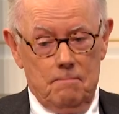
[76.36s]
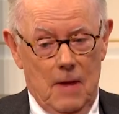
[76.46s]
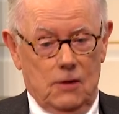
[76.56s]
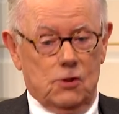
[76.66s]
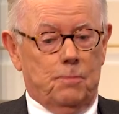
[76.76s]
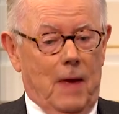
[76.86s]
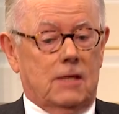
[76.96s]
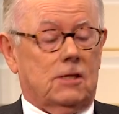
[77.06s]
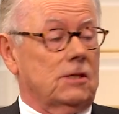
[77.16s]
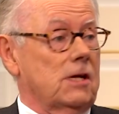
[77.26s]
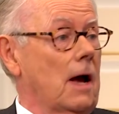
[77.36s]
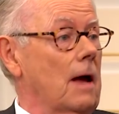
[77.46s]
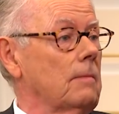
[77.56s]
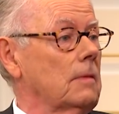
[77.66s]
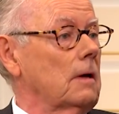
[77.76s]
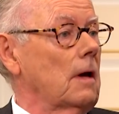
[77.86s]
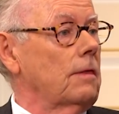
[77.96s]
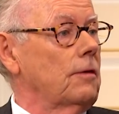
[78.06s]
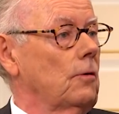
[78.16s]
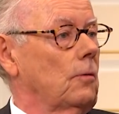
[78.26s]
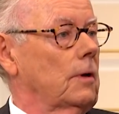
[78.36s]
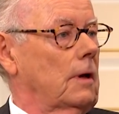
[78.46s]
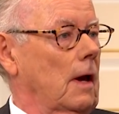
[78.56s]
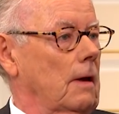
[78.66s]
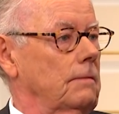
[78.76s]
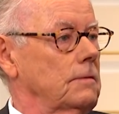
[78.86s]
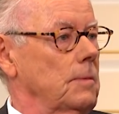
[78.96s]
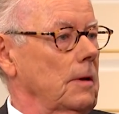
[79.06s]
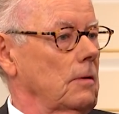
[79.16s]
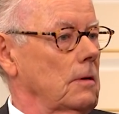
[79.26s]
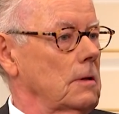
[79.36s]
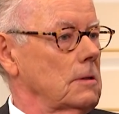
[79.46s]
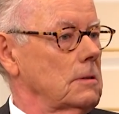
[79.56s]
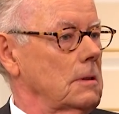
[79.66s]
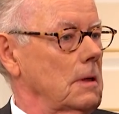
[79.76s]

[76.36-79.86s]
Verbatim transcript: a much better time than I thought we'd have, to be honest.